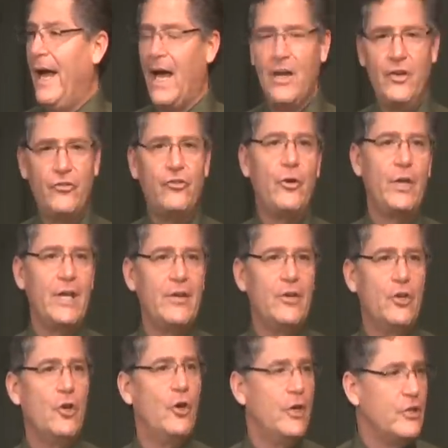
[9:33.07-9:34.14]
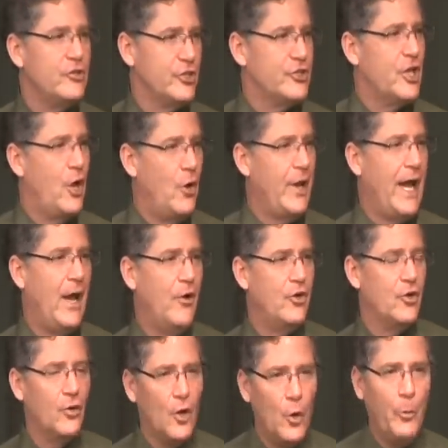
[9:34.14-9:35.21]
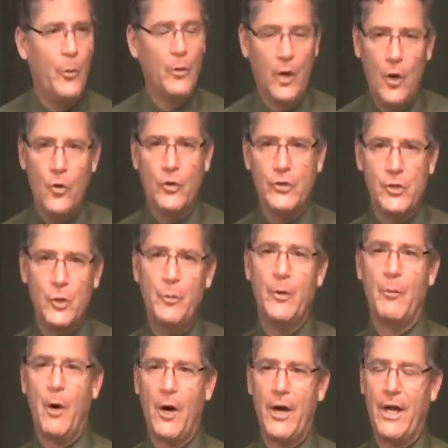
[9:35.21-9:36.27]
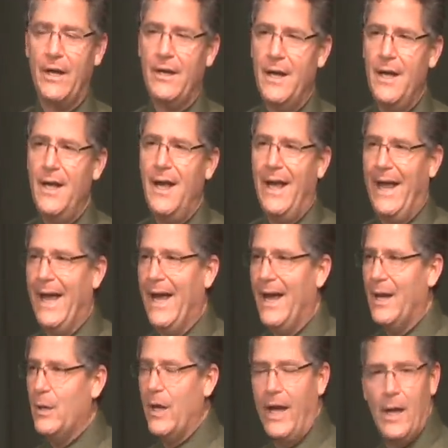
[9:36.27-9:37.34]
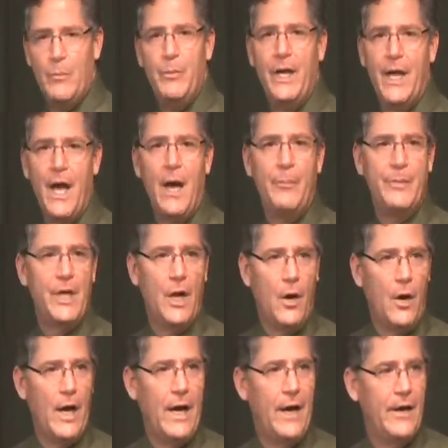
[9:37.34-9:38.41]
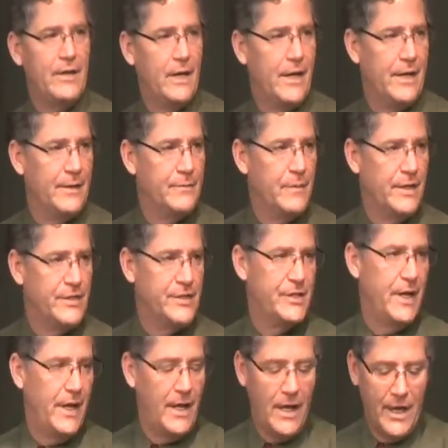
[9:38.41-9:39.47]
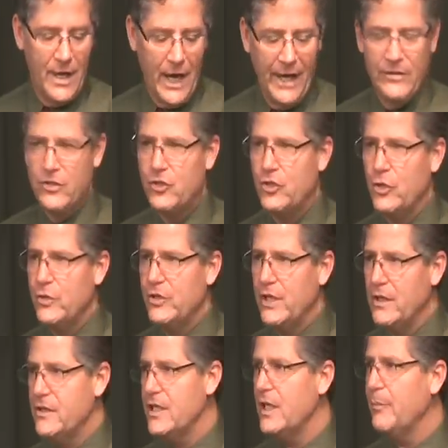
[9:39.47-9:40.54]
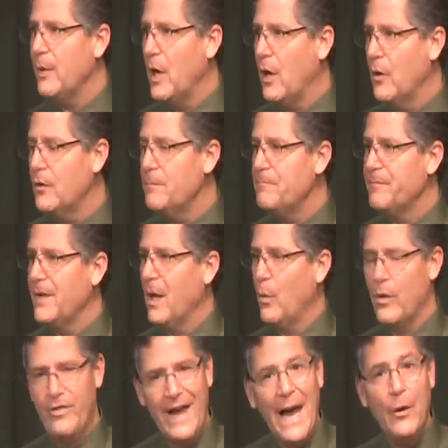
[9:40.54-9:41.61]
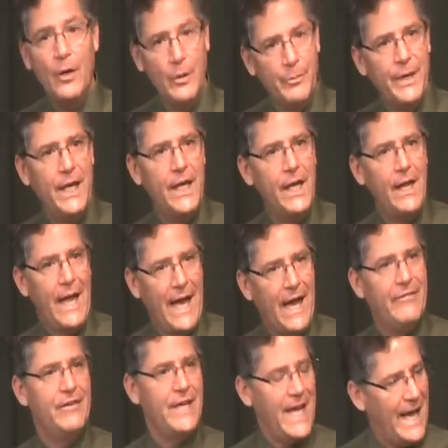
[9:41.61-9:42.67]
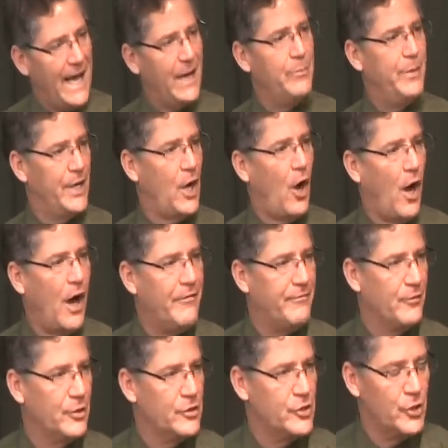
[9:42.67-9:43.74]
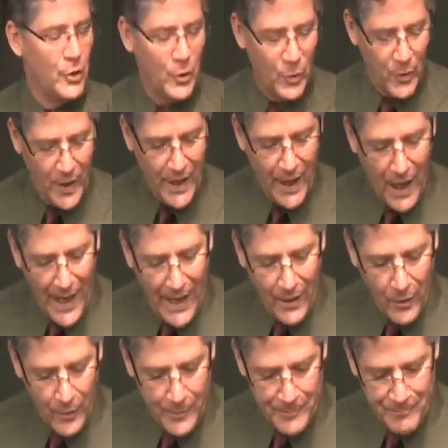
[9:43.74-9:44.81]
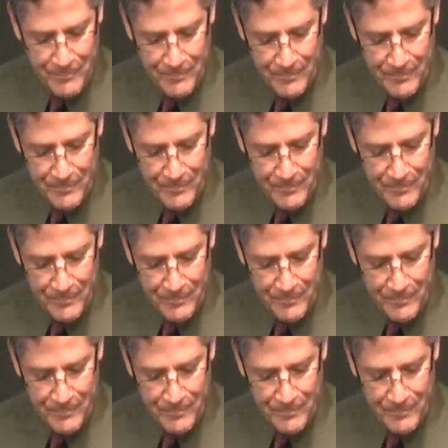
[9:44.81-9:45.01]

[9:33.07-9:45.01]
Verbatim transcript: and so you, you couldn't just go down to your local, local supermarket and, and pick up, you know, a, a, a, a nice juicy T-bone without it being having had been offered to an idol